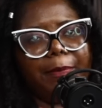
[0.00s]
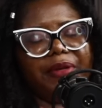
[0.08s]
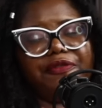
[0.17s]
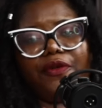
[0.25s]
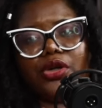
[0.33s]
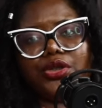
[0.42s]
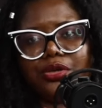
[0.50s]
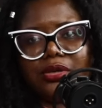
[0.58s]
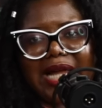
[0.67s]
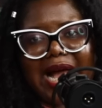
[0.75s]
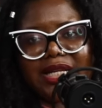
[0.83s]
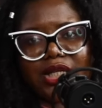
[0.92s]

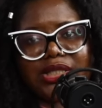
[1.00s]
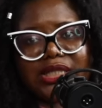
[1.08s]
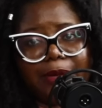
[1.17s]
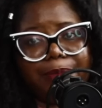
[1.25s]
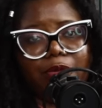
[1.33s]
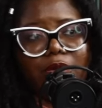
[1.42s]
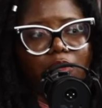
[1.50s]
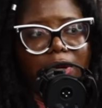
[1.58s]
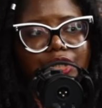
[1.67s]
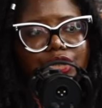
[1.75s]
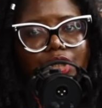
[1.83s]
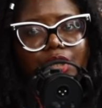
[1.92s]
befuddled at the simple
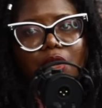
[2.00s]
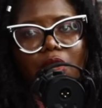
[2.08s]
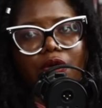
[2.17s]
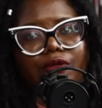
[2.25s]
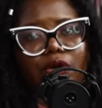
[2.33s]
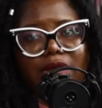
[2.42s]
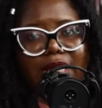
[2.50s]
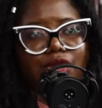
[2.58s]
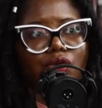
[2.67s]
question of okay,